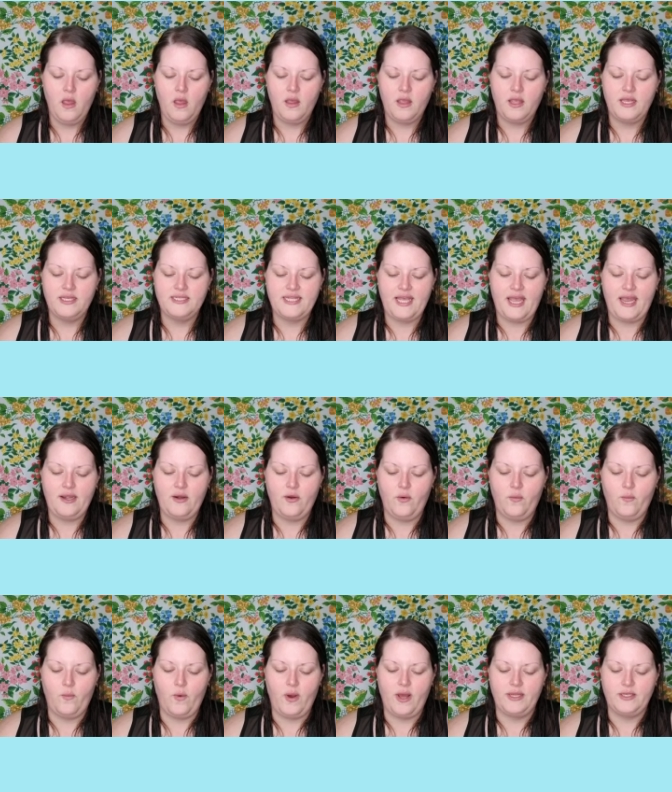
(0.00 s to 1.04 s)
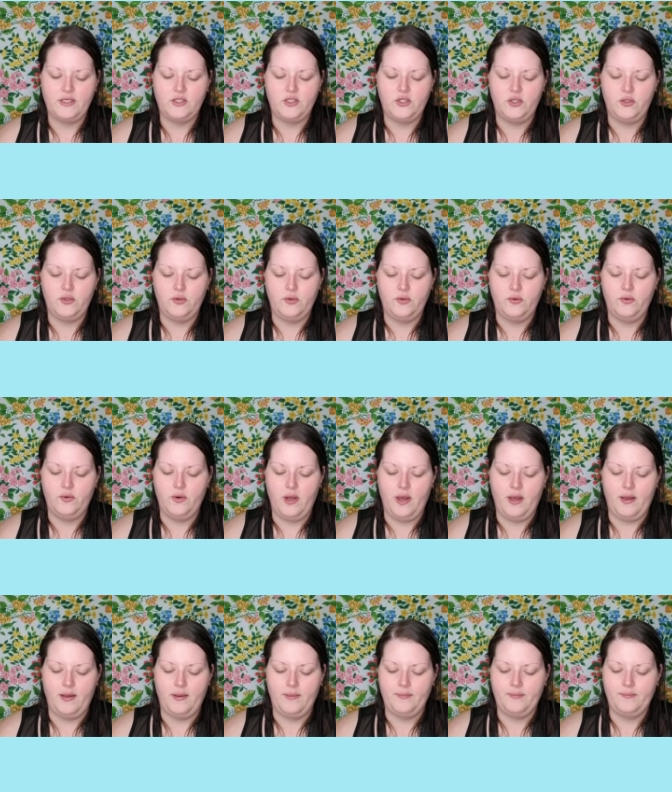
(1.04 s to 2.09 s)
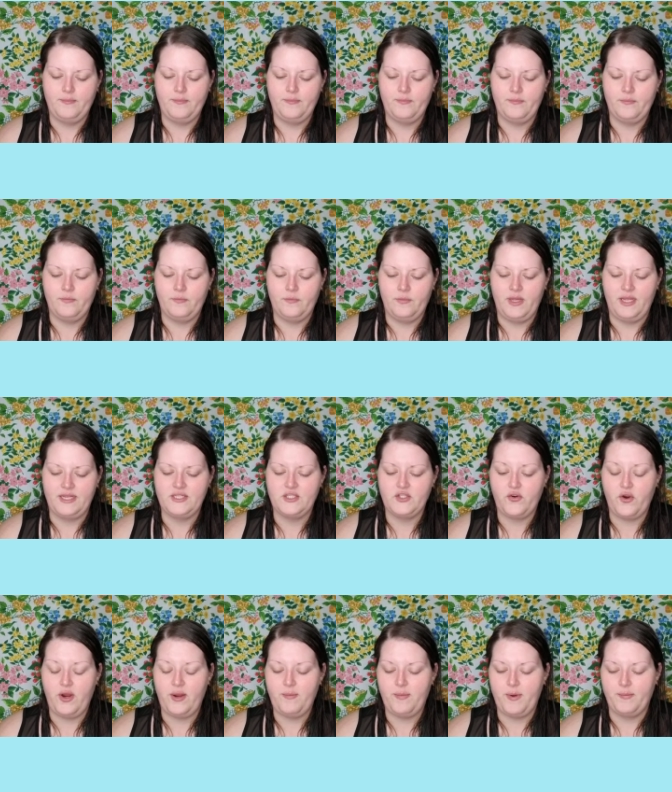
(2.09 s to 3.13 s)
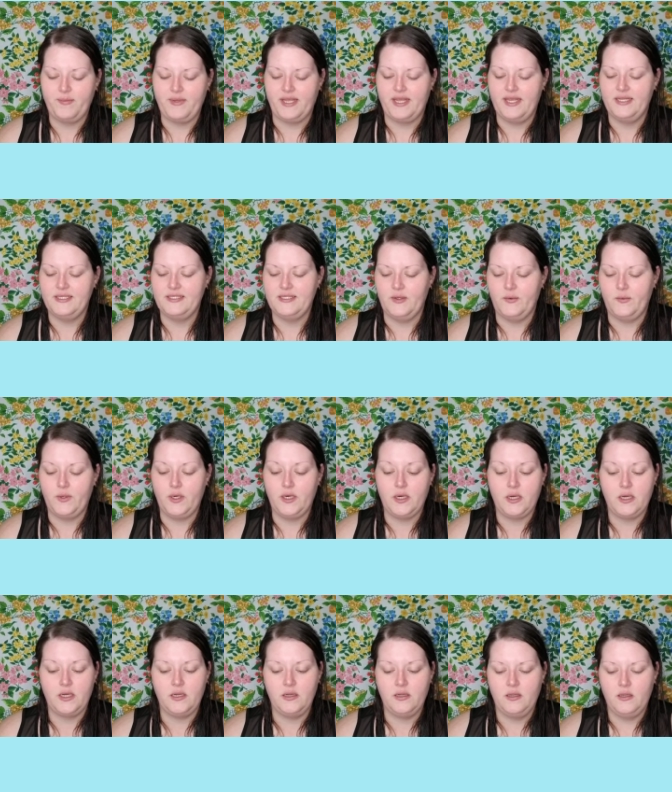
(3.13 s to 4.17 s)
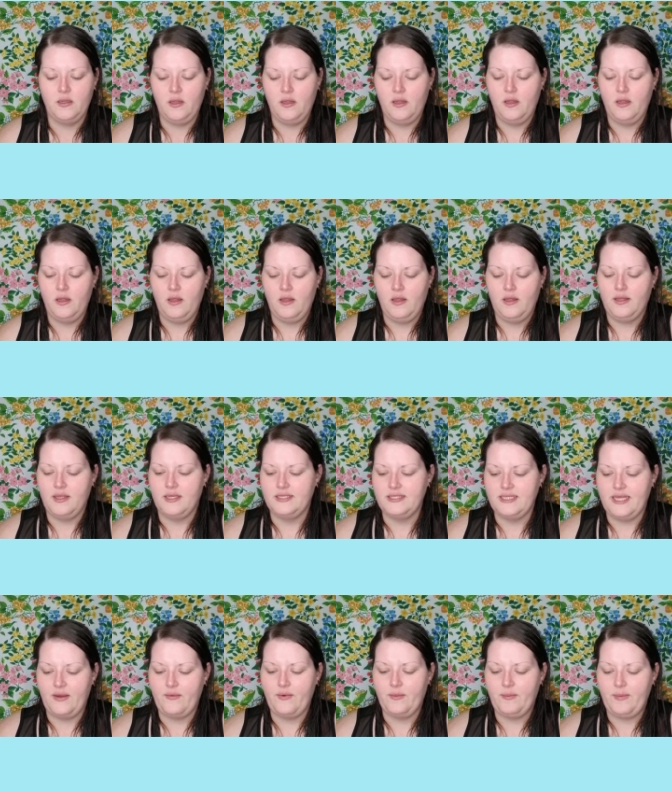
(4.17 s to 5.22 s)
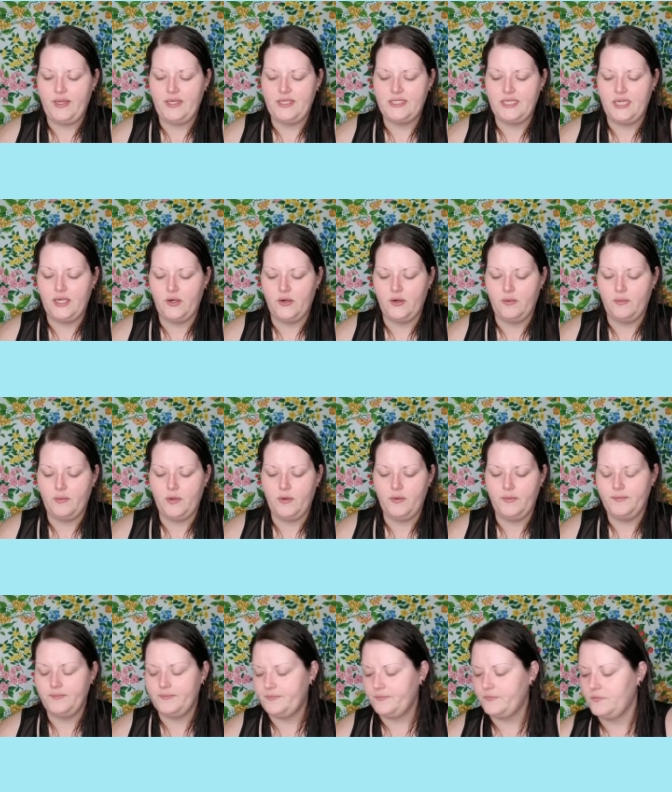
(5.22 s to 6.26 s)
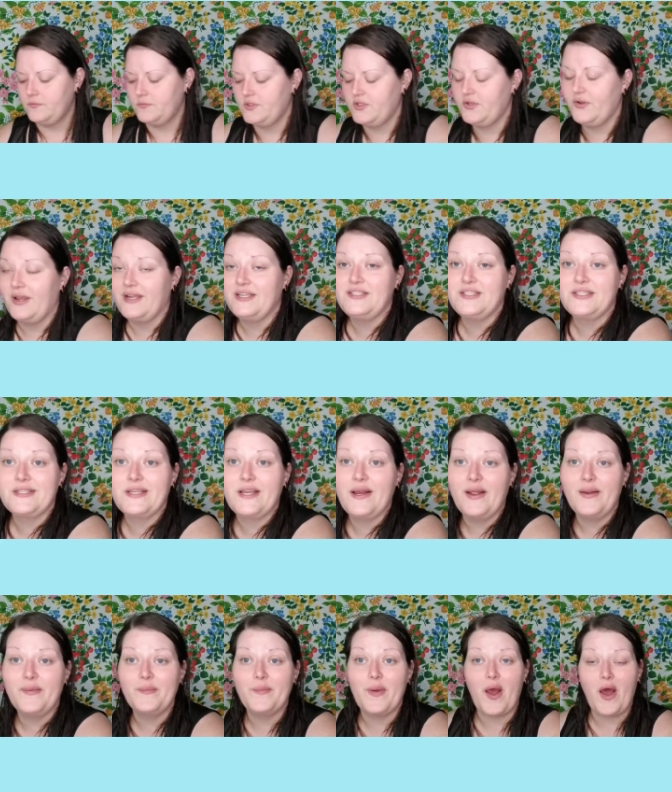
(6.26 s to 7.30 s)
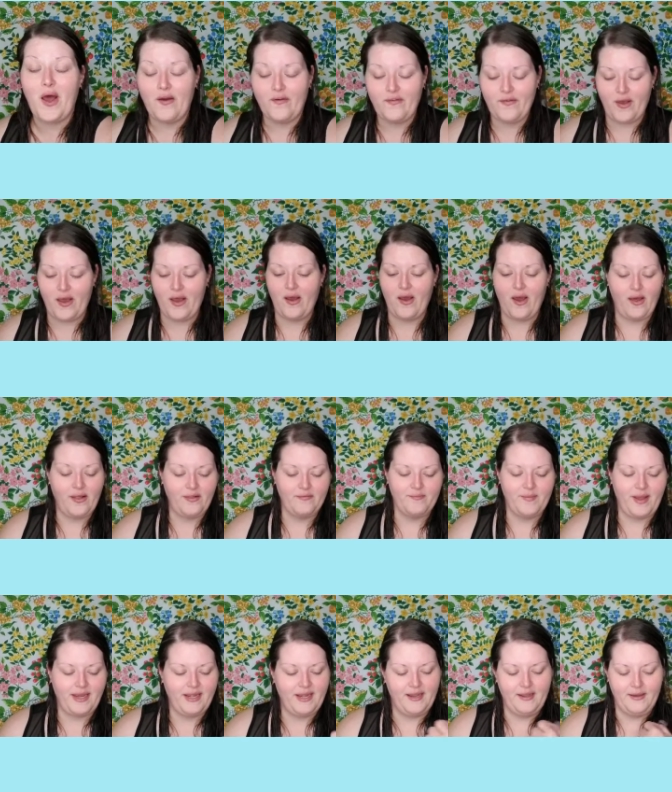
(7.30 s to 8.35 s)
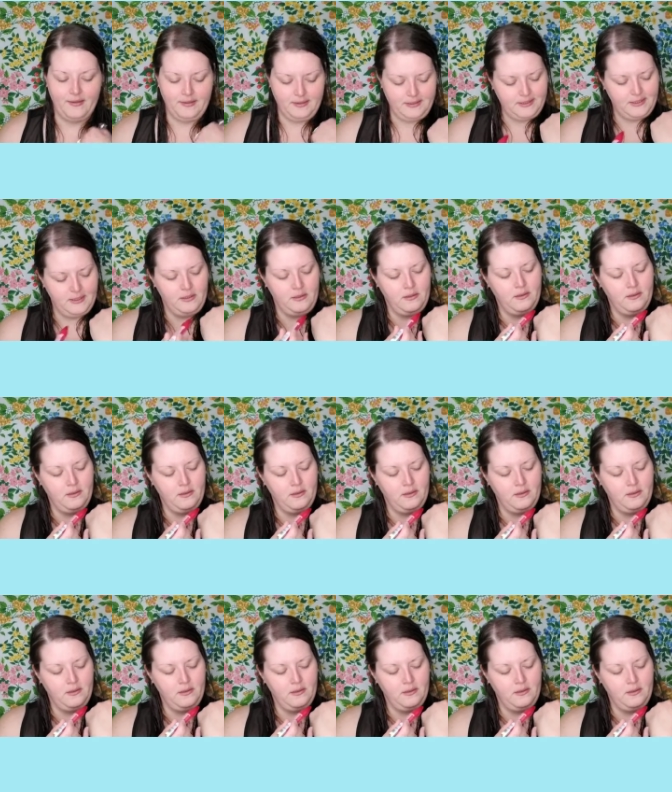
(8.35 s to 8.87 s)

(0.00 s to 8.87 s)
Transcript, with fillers: because I don't want to um, like scrape up the kids at work because that would be terrible. So I just cut off all of my nails.